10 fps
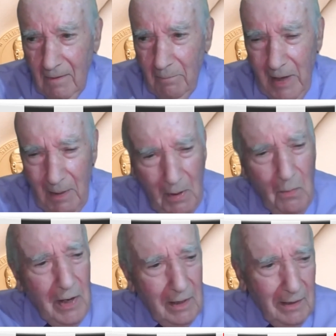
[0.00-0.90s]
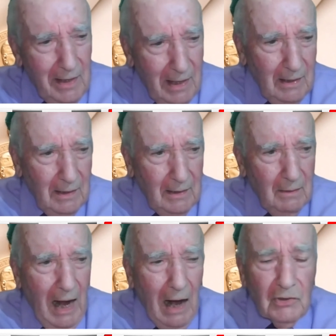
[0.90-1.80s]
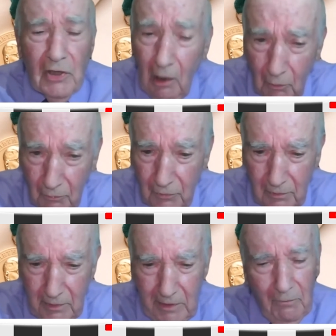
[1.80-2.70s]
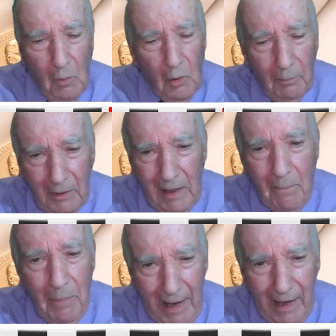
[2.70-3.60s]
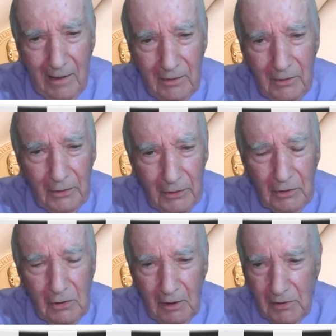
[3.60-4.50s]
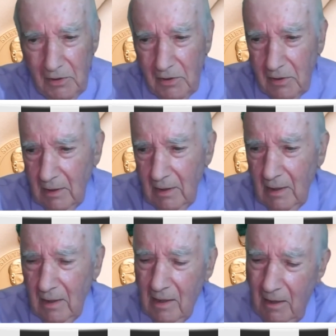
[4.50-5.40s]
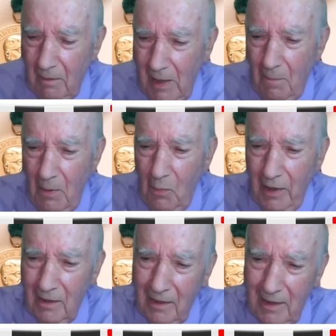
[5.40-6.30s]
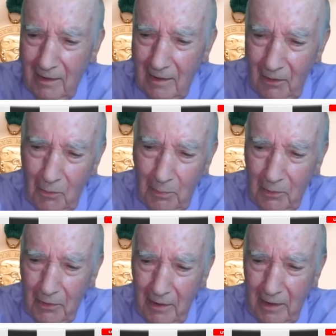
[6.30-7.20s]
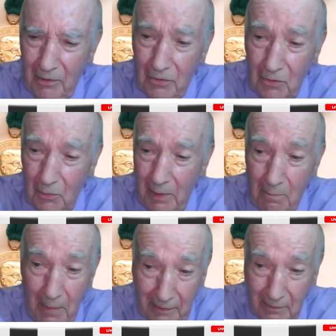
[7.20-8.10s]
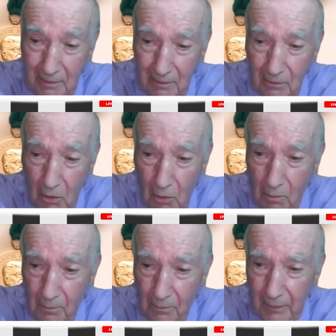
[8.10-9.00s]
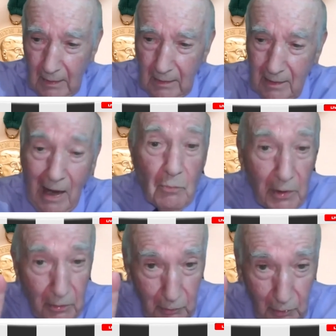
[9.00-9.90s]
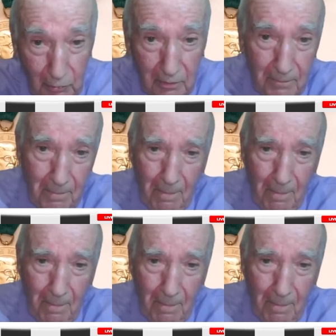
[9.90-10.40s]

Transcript: maybe we can ourselves give more money back to good causes, and maybe we can get other billionaires who we met and know and recruit